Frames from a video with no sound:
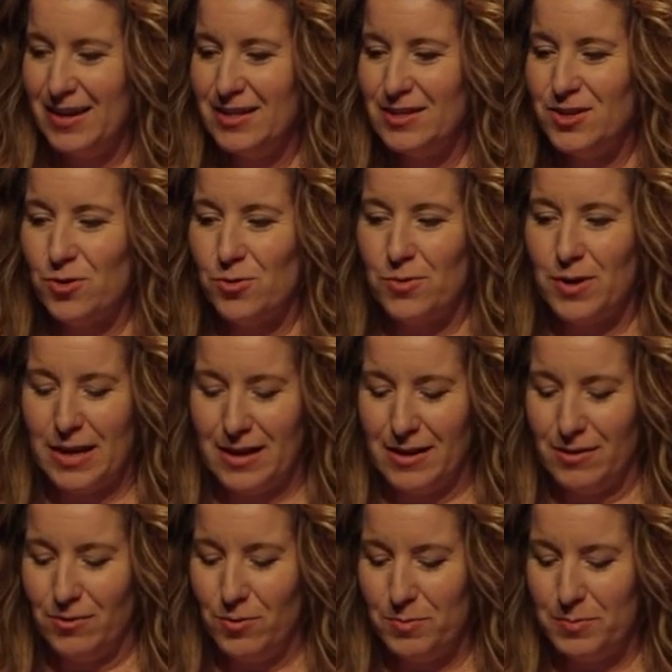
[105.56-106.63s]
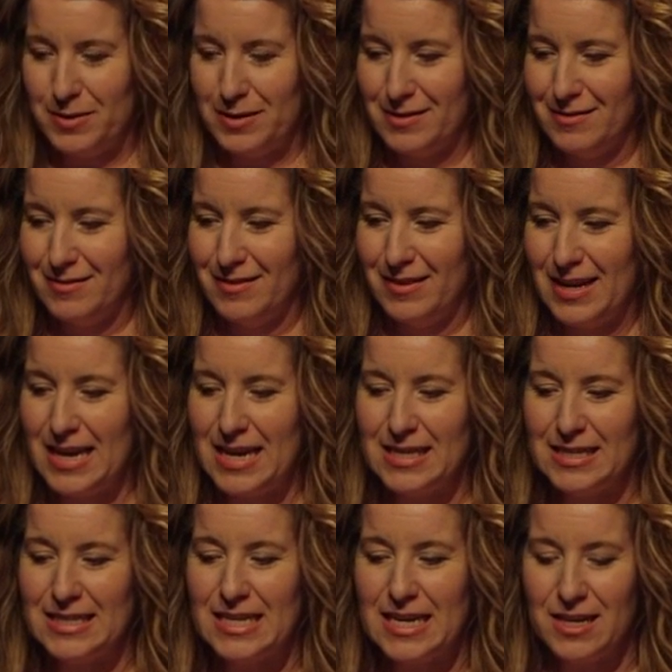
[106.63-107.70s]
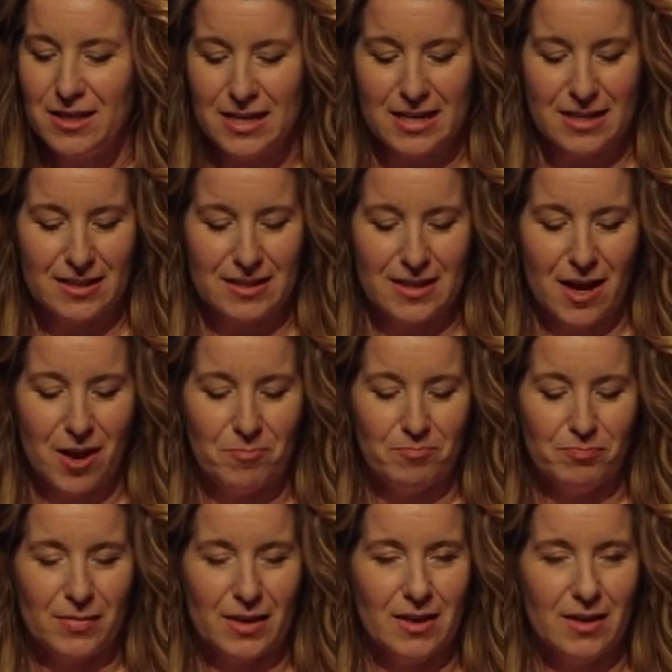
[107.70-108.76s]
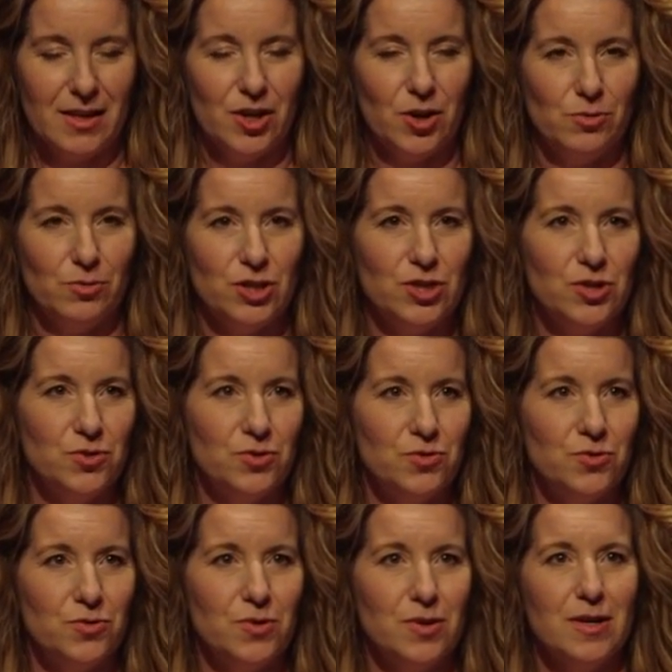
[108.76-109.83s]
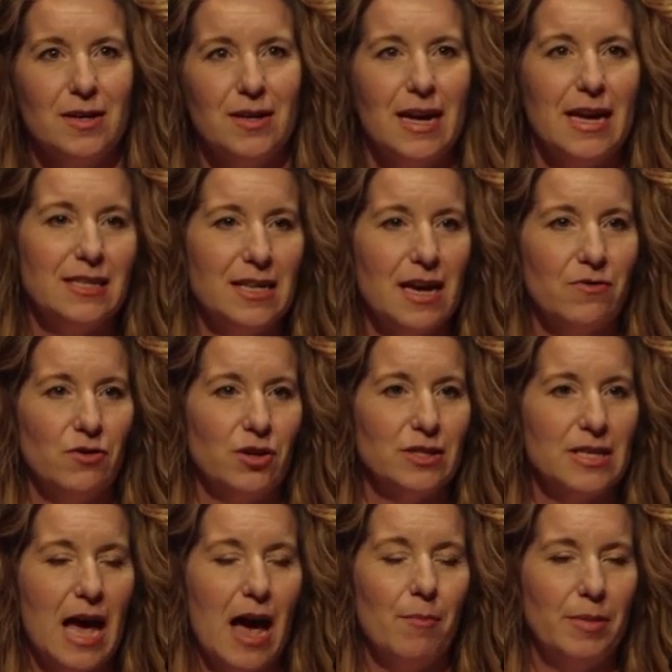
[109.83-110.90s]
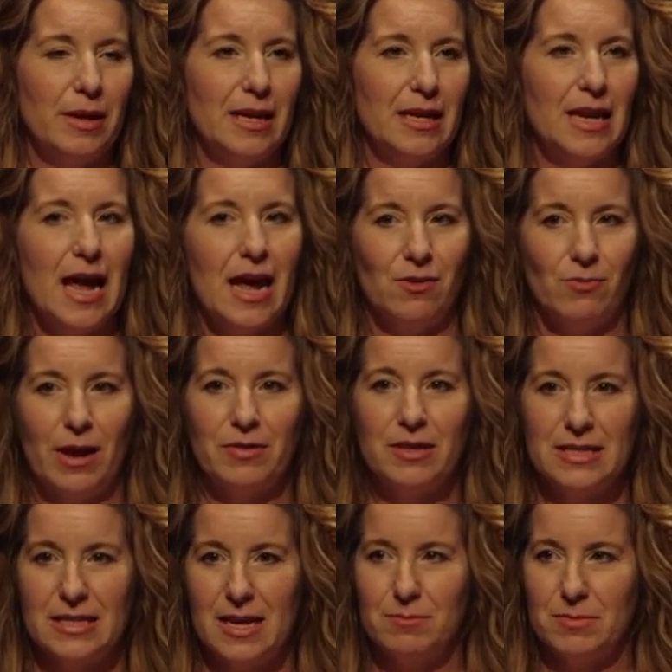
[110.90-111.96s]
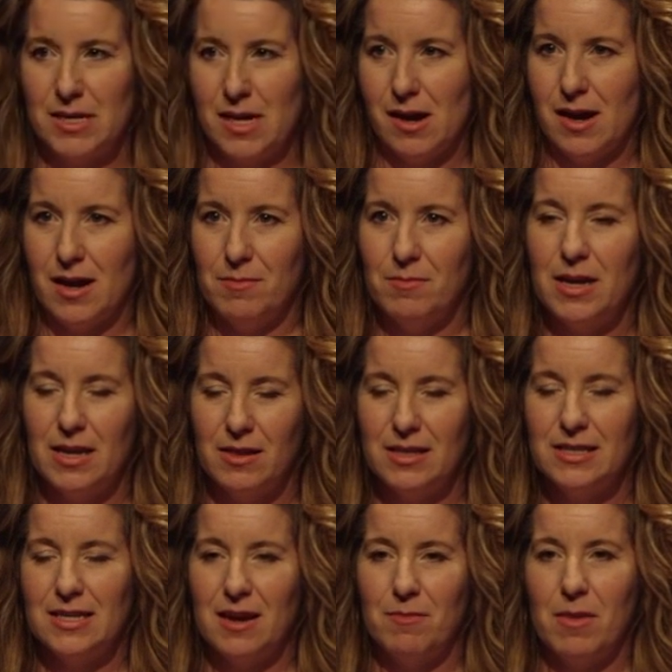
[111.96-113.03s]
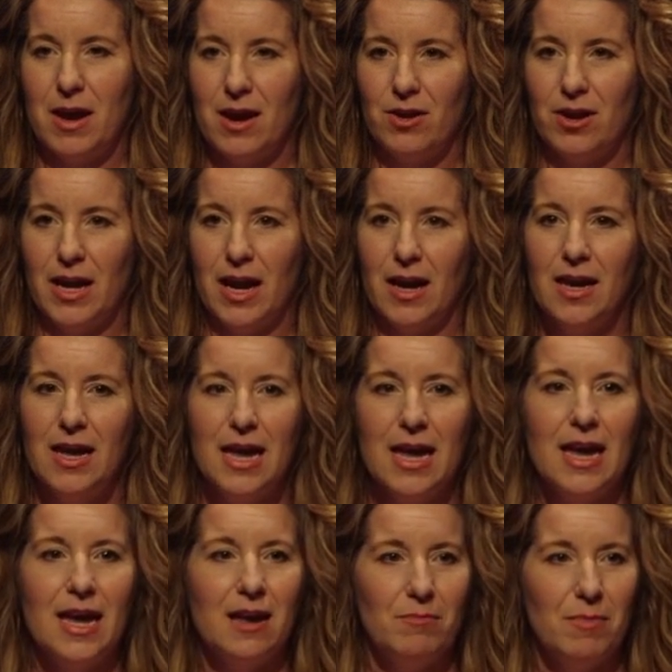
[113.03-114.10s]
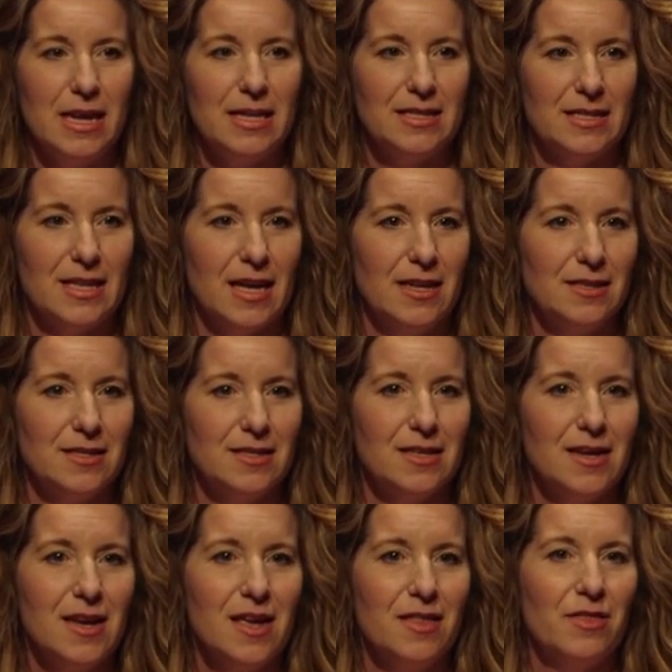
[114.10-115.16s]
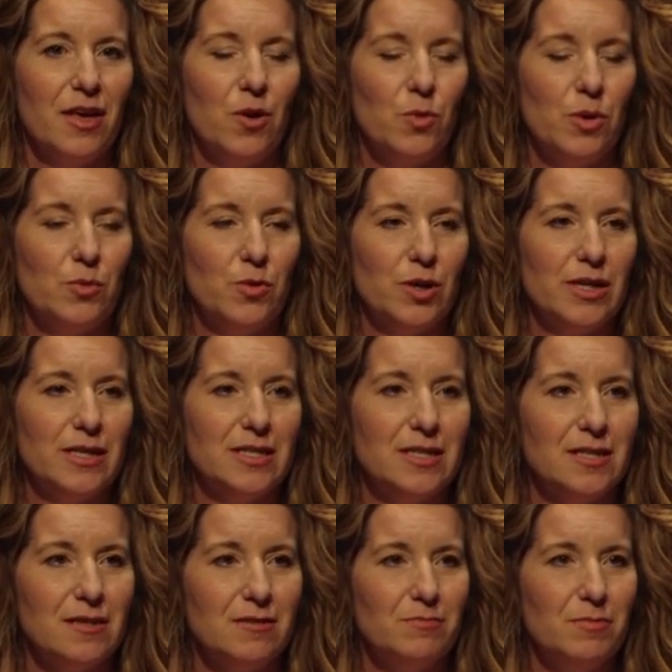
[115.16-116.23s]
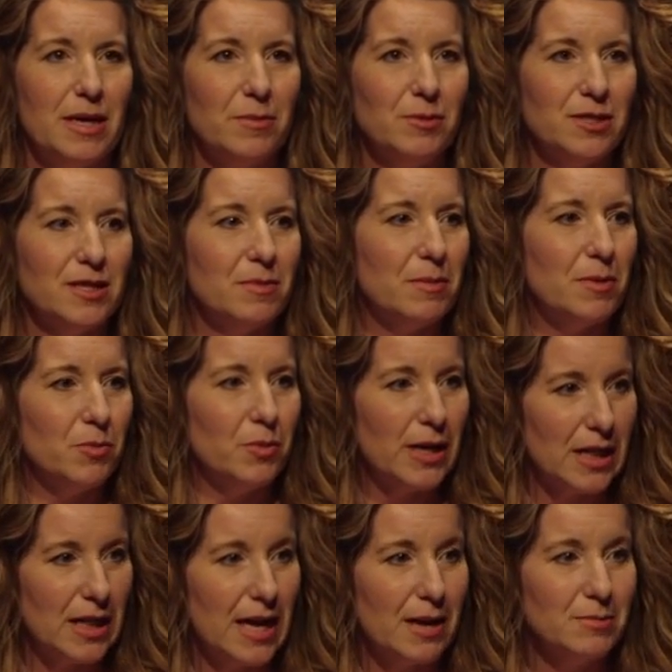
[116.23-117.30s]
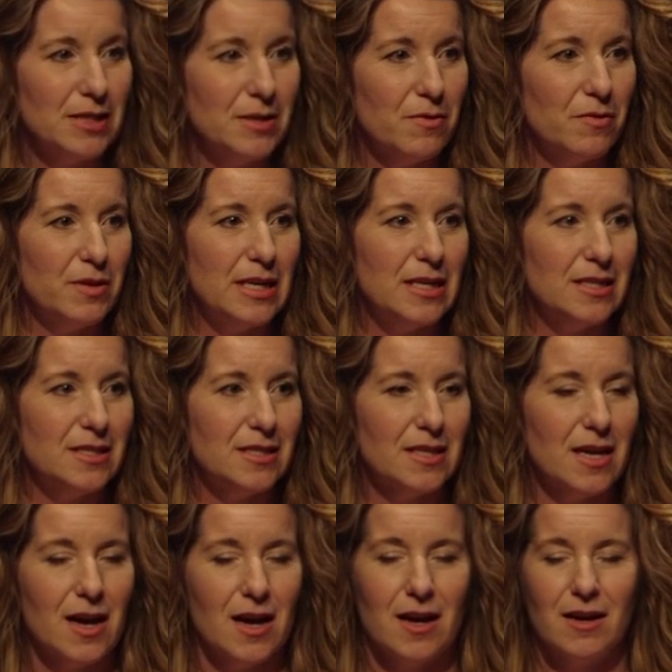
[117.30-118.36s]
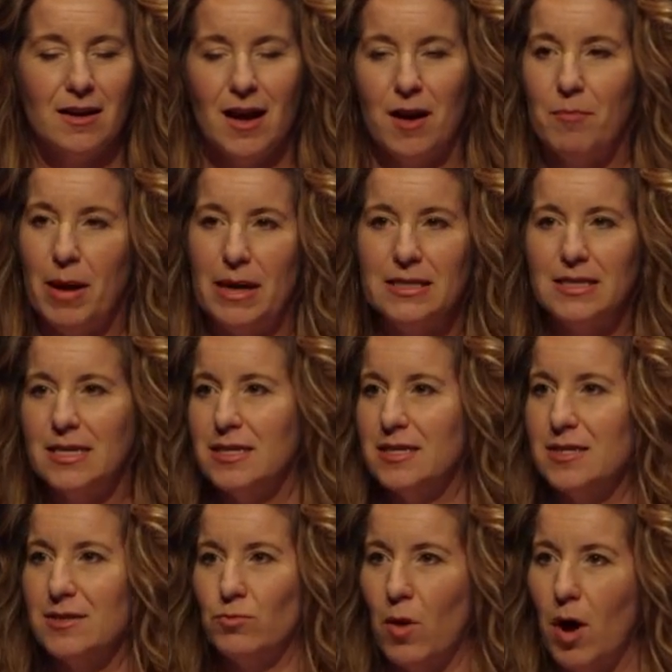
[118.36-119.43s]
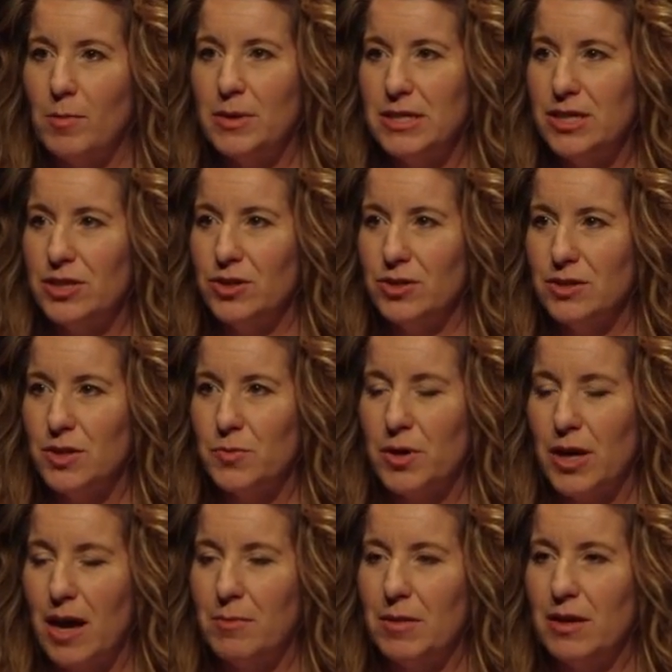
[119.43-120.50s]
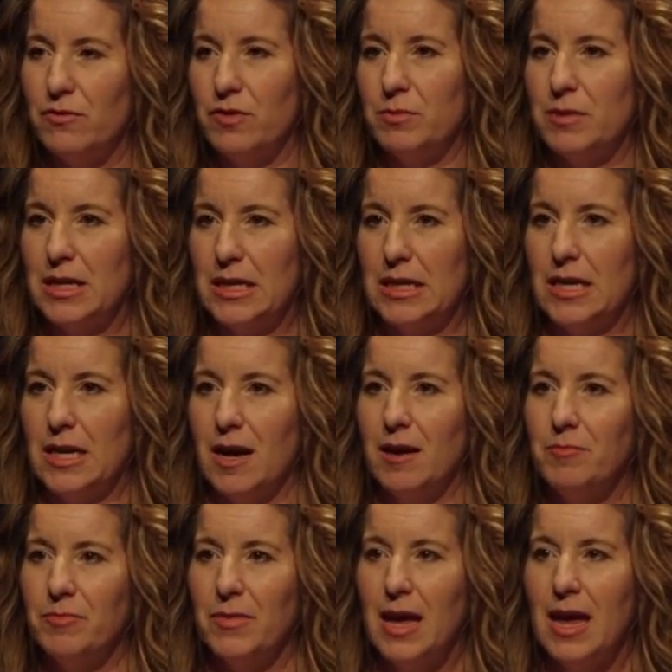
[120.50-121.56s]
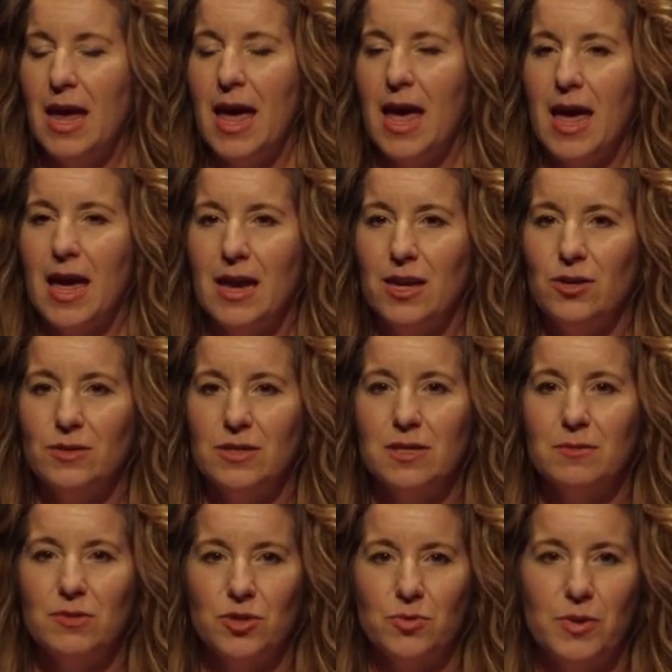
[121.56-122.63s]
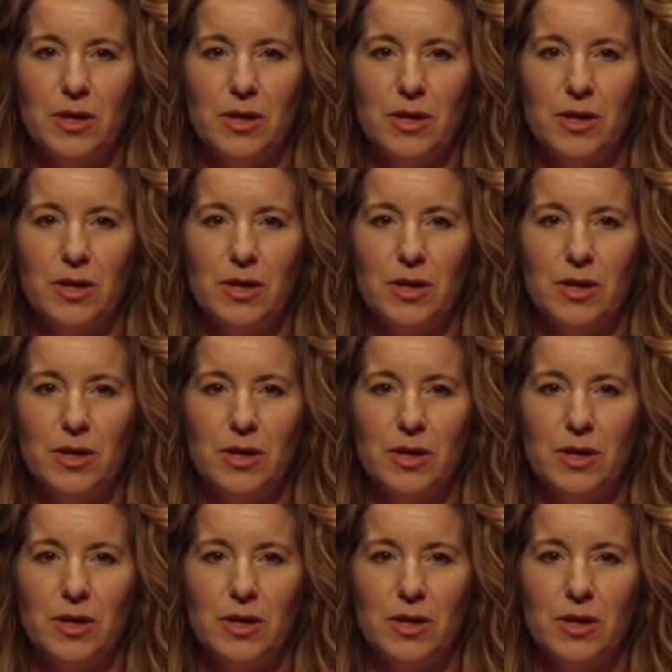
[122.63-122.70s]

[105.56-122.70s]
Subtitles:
So, in seeing these, two endeavors happen around the same time in the same area, it made sense that we would be able to maybe reclaim some of these abundant raw materials that were coming in from the cleanup and use them to